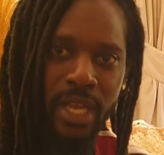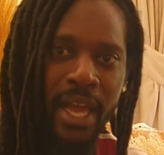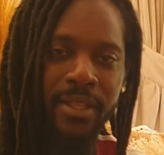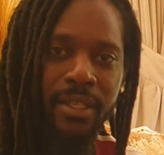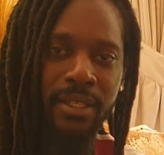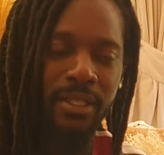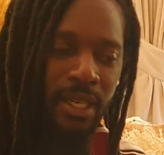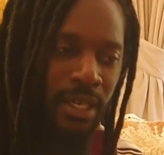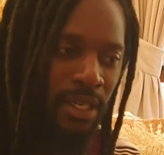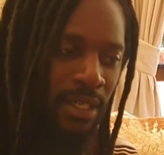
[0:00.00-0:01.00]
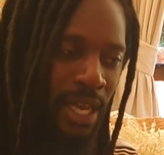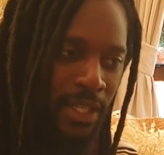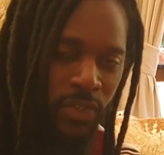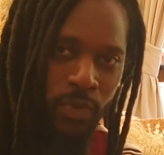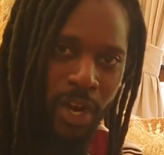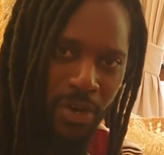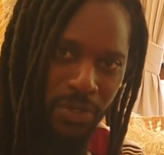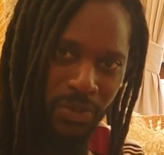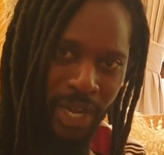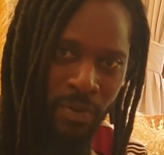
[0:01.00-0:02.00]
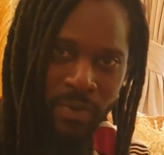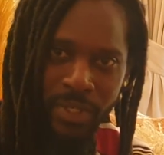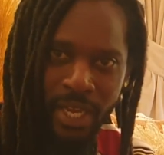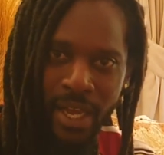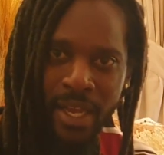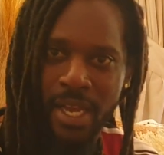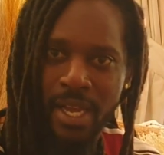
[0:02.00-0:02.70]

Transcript: at this rehearsal that we was at.